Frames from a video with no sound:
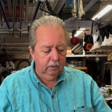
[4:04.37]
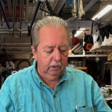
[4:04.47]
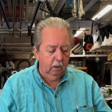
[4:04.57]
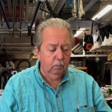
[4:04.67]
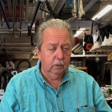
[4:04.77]

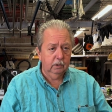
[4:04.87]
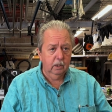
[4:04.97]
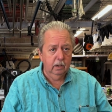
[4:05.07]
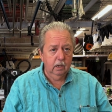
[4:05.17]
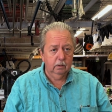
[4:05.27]
to help with
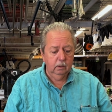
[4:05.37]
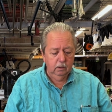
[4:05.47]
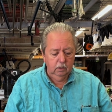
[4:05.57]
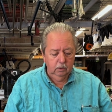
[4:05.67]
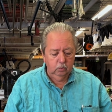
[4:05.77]
tear out.
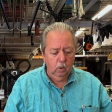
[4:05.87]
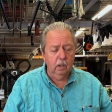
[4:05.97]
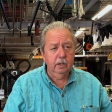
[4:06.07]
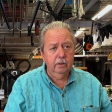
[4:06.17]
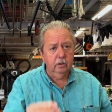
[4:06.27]
So
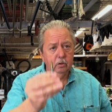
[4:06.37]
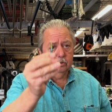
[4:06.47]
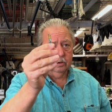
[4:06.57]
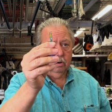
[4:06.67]
I'll either use